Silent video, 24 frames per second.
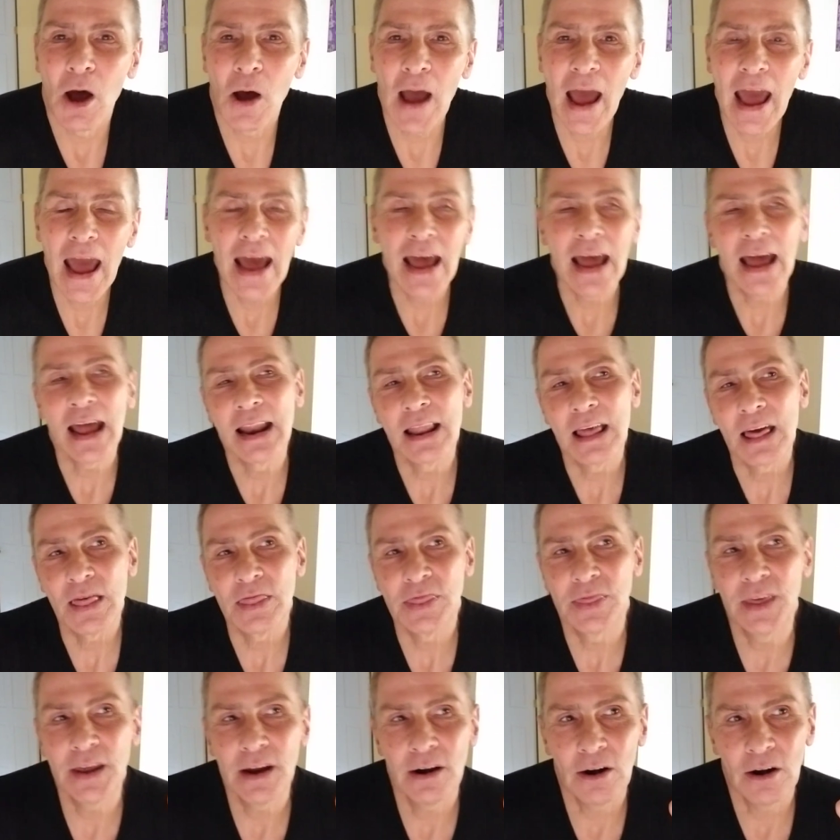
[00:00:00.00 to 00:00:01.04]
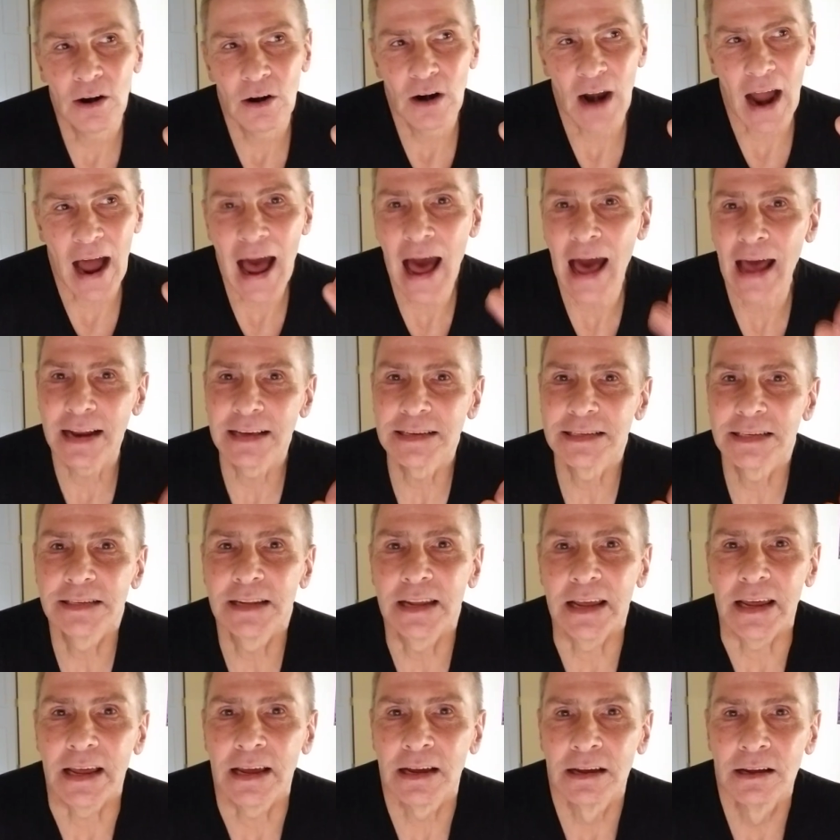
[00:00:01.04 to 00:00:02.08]
and their
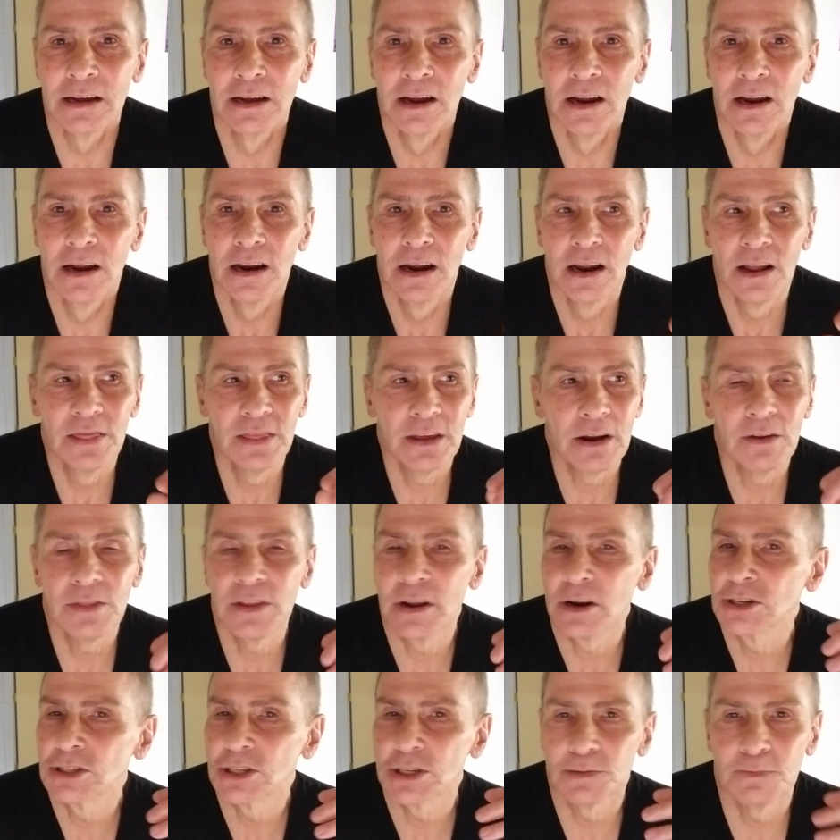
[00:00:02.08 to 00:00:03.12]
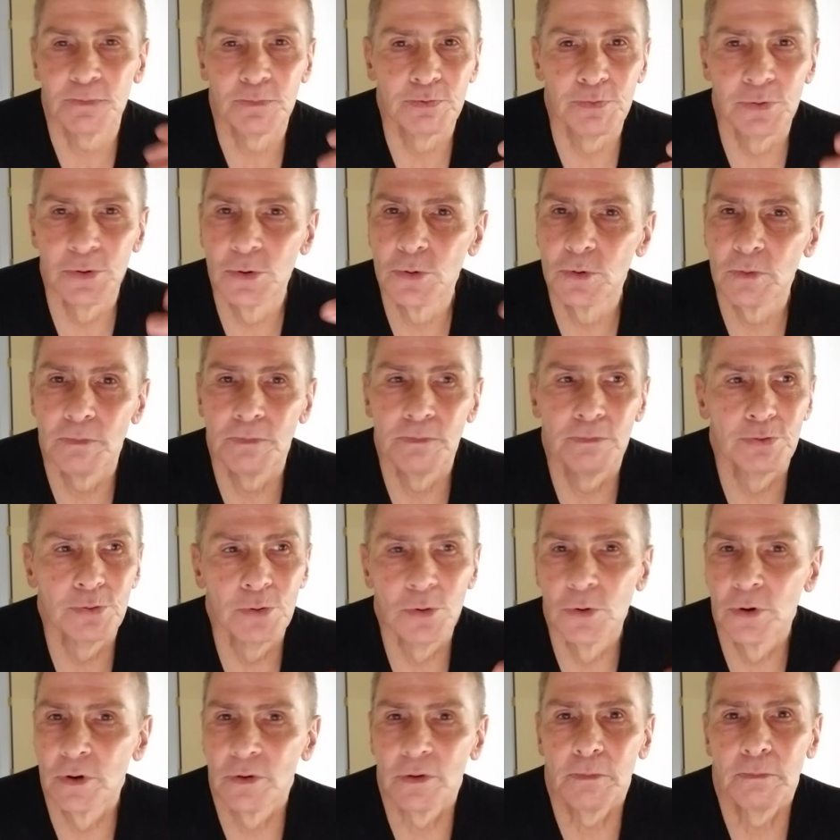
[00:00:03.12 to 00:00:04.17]
honesty, their just
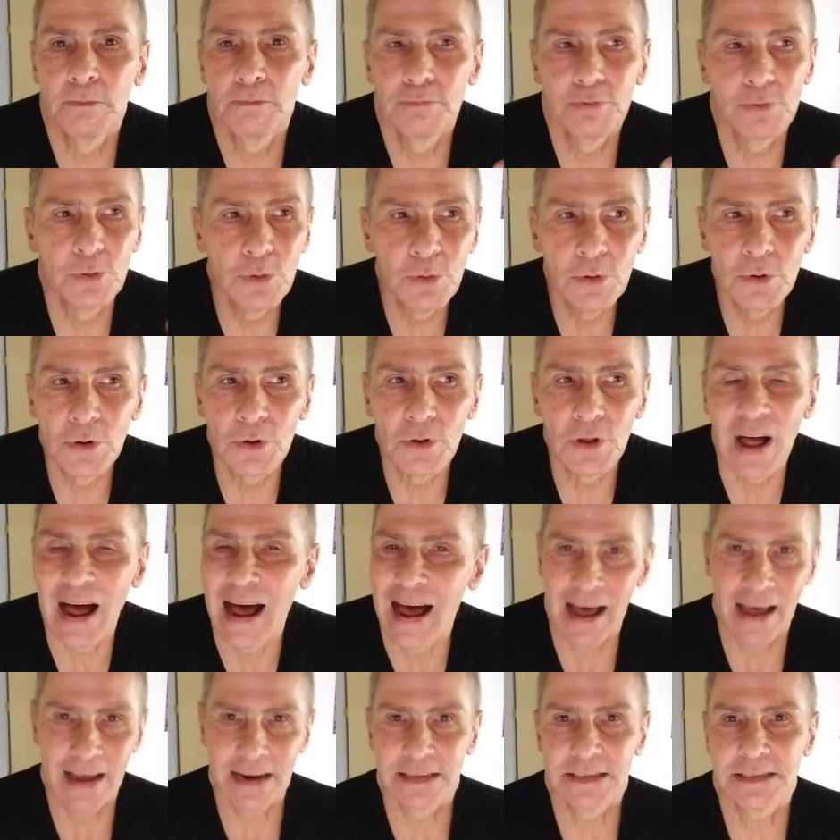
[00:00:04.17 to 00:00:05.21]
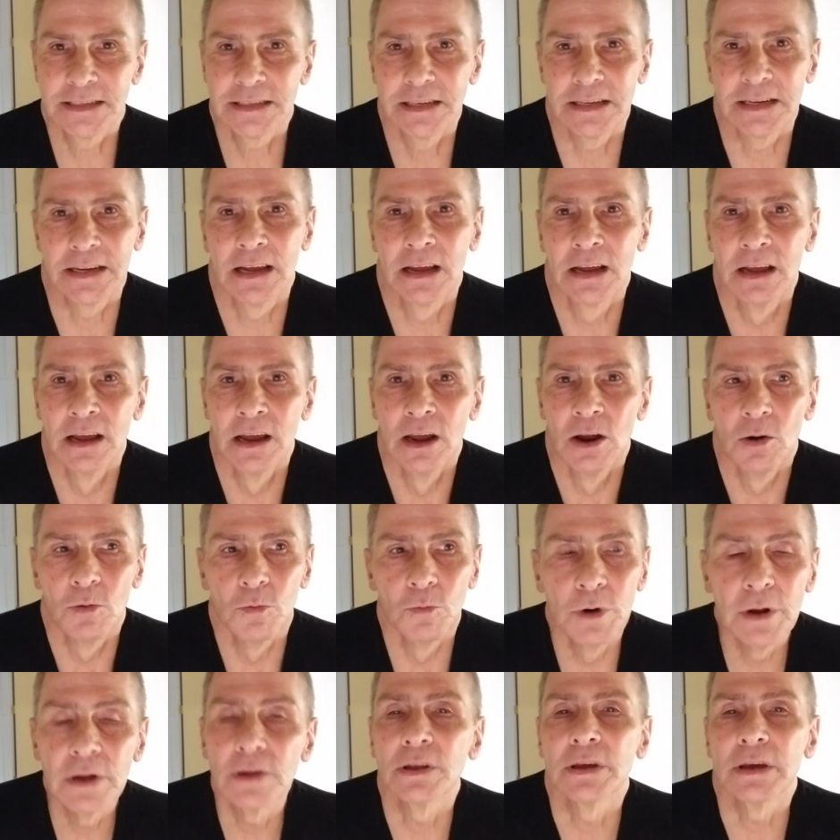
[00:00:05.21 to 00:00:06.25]
brutal honesty
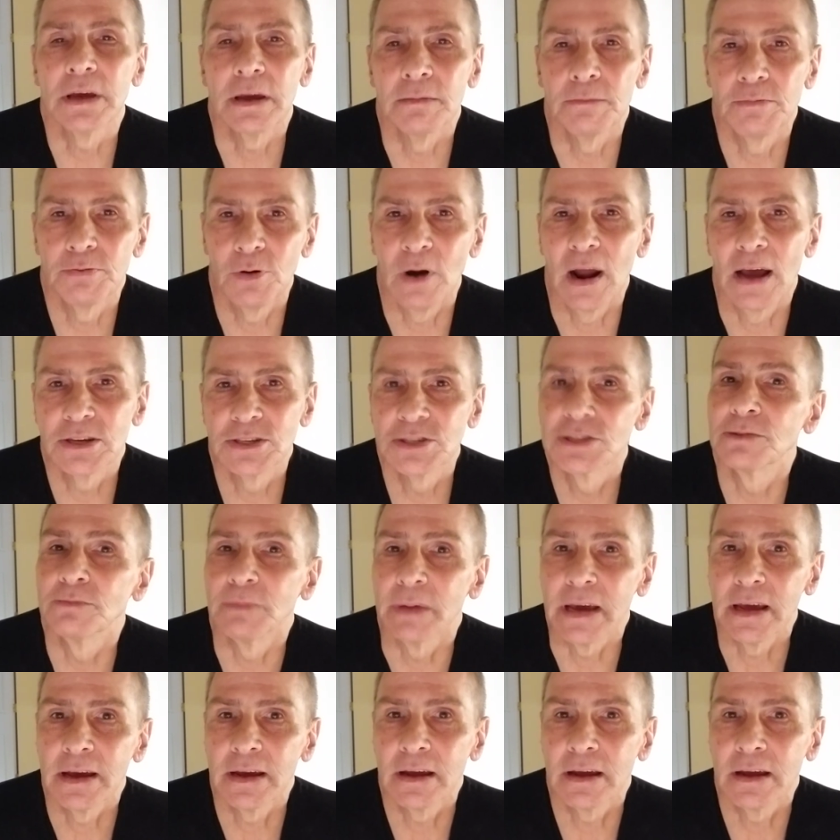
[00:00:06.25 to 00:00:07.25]
really impressed me.